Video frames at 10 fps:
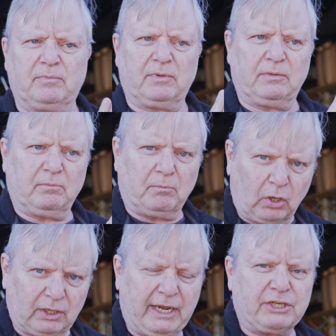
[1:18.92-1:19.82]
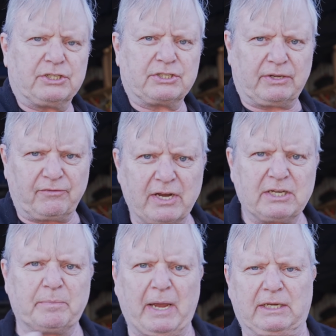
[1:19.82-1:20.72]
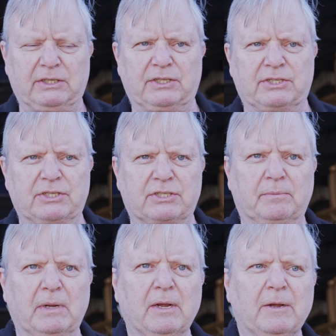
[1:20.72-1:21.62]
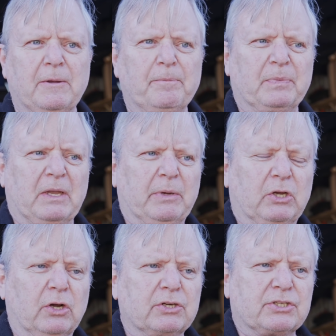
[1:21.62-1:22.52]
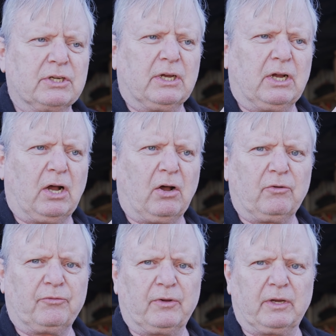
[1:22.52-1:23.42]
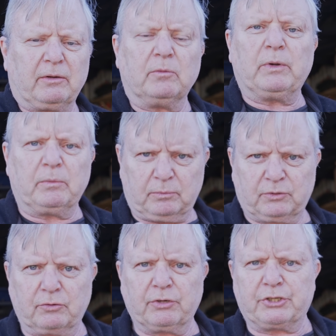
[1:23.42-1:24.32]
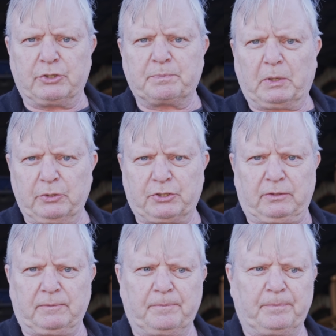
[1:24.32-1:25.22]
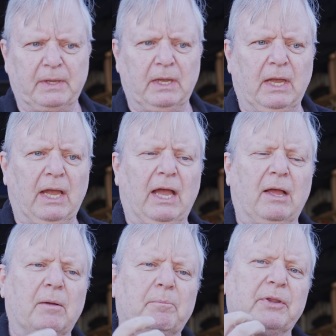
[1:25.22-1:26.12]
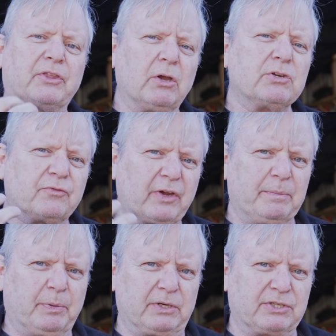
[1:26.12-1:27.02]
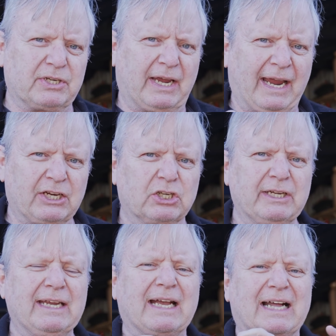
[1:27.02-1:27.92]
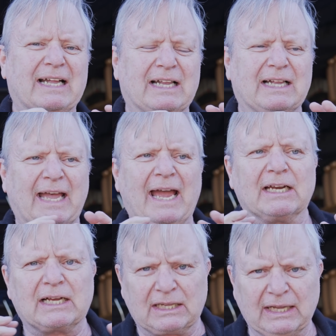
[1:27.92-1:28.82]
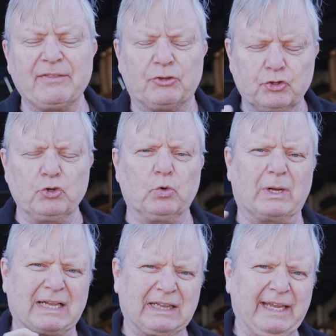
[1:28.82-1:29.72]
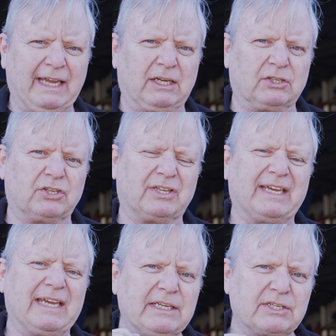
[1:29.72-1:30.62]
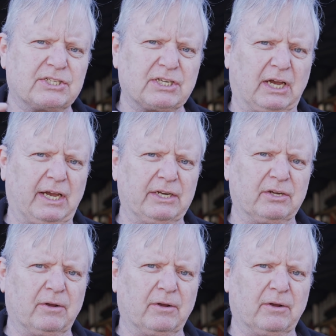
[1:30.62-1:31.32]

in modern engines, they're vented back into the system because of to reduce pollution. But those vapors actually can and do cling to the inside,